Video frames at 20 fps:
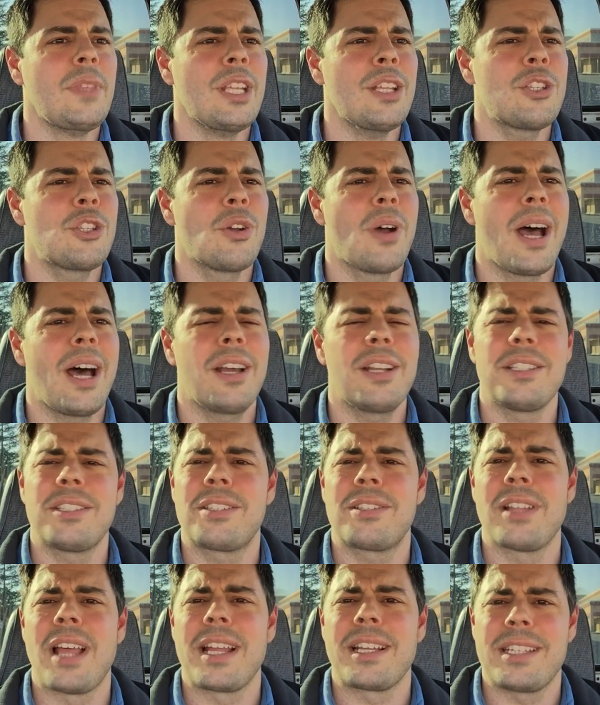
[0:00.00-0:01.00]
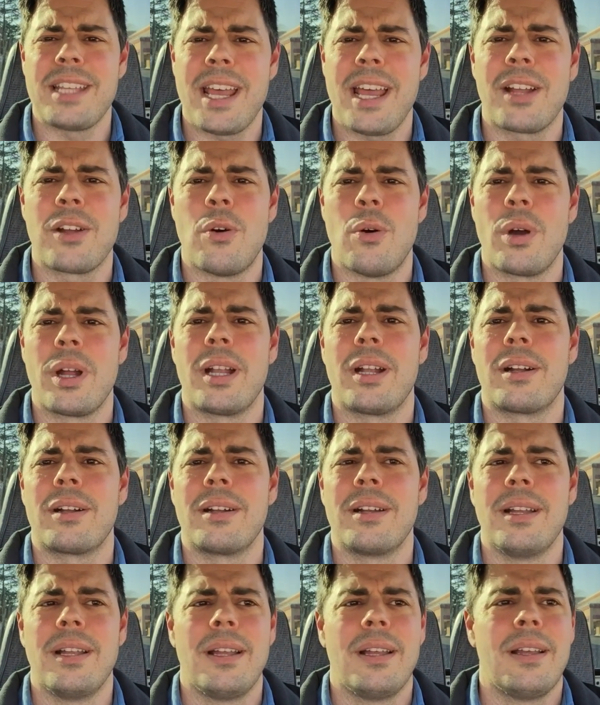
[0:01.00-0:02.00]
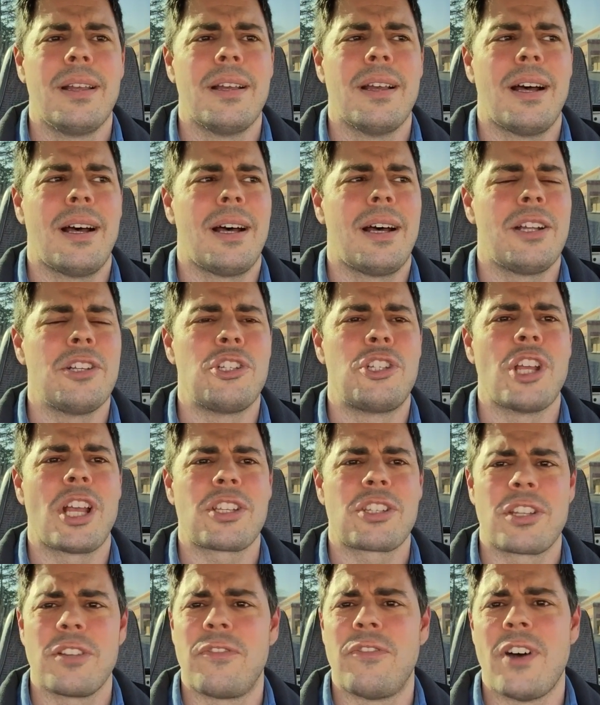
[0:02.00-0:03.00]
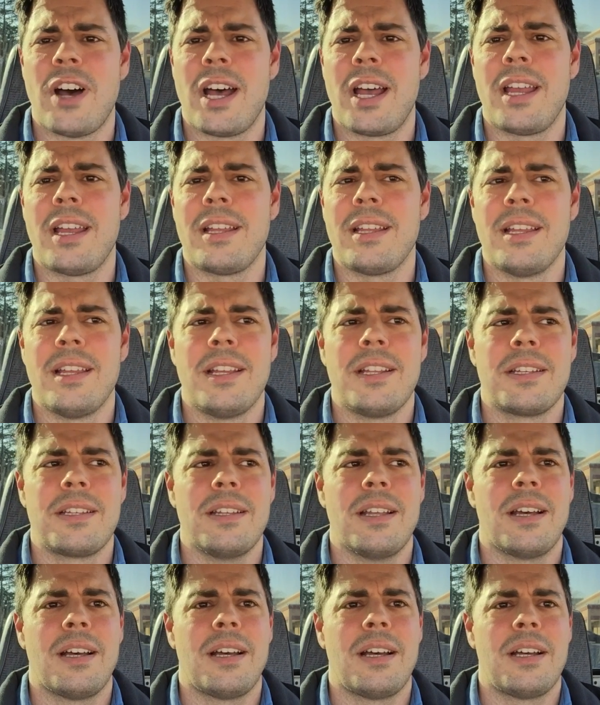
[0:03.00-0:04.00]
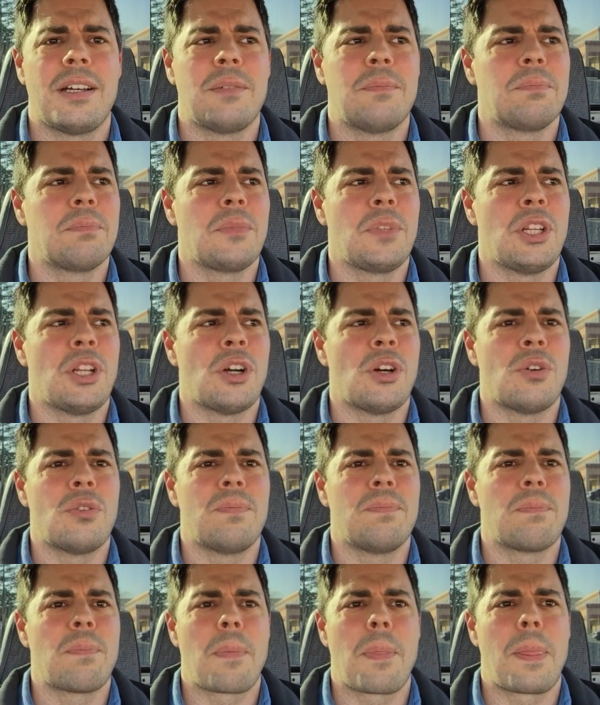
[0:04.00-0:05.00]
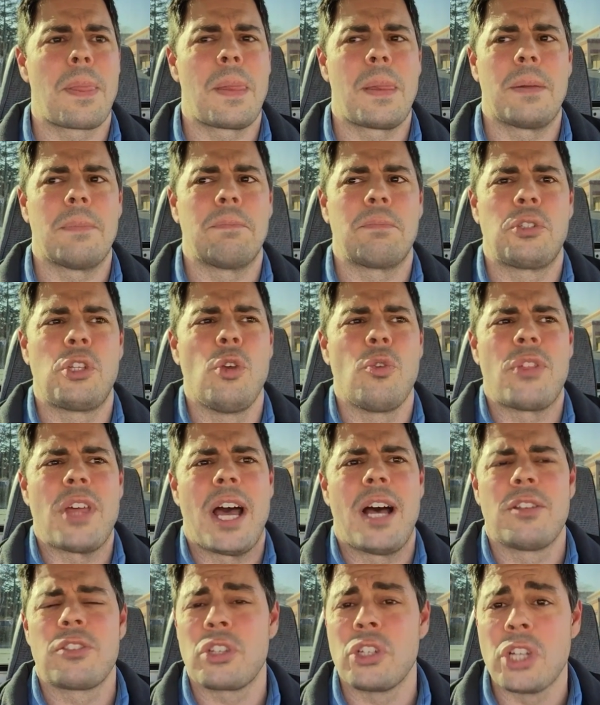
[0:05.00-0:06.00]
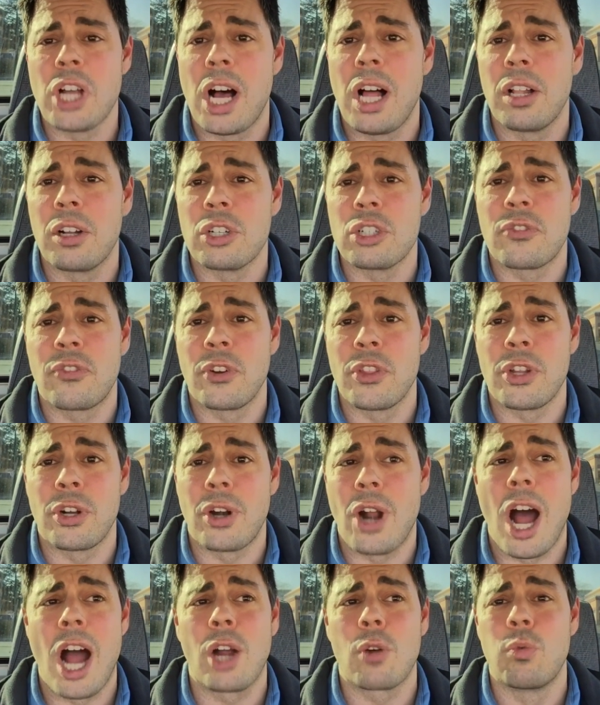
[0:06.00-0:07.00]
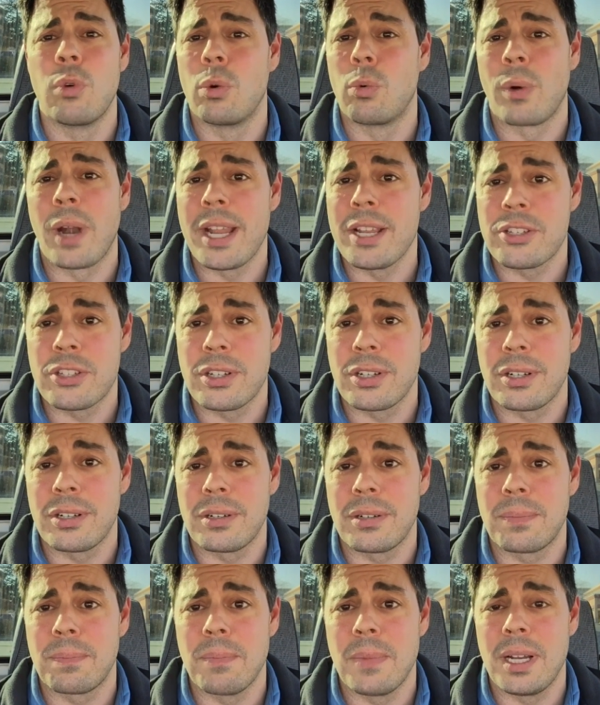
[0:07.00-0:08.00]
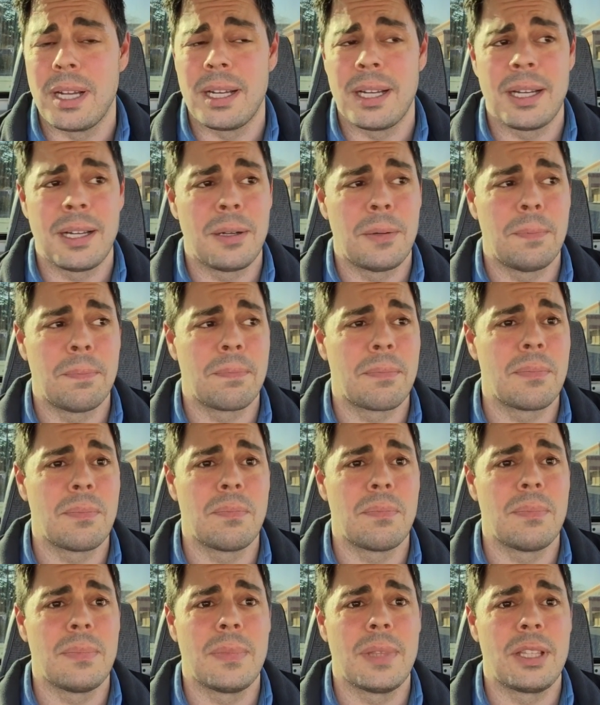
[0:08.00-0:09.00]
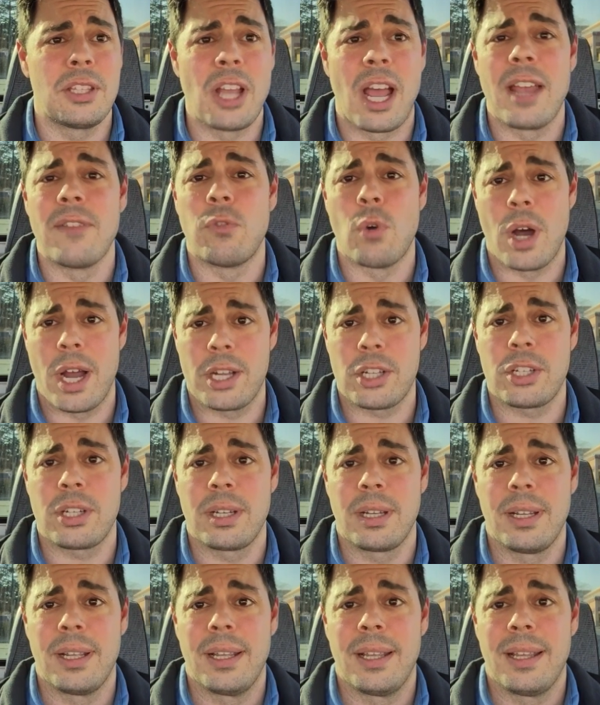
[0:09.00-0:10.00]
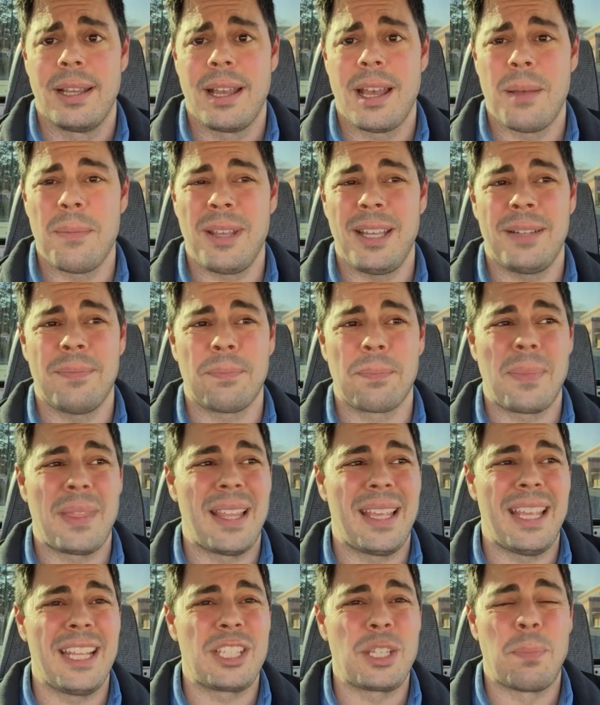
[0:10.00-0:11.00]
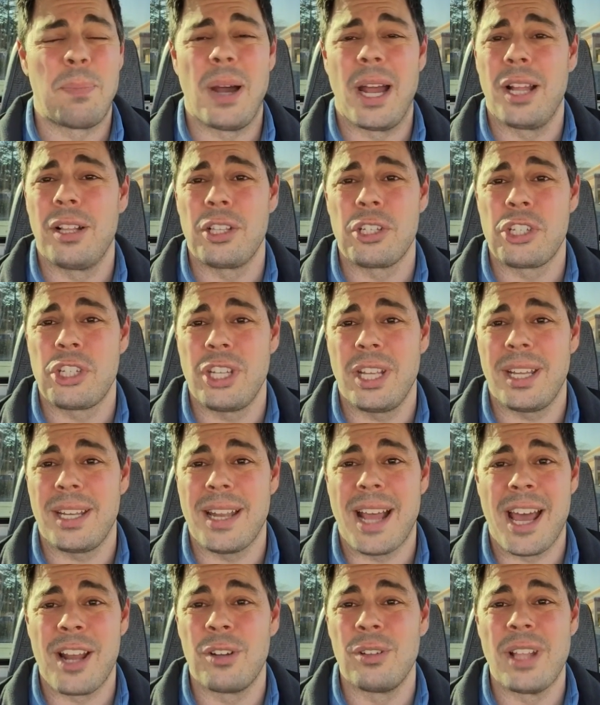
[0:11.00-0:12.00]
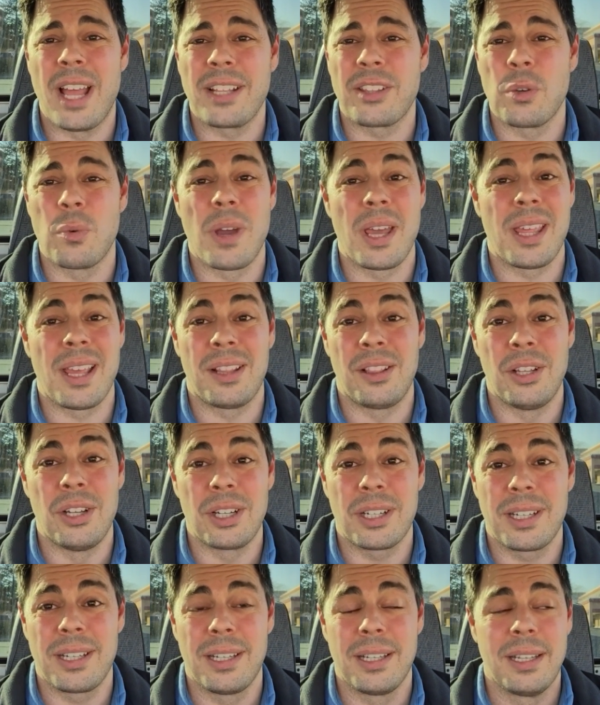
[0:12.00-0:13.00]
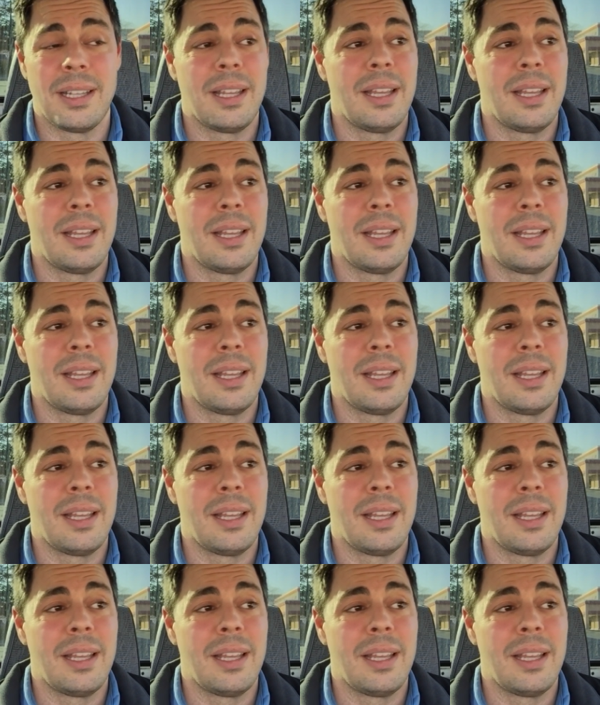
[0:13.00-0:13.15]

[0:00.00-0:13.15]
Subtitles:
So how does like Tag Heuer justify $2,000 for their Aqua Racer dive watch? I mean, it's a pile of shit. I don't like the way they look.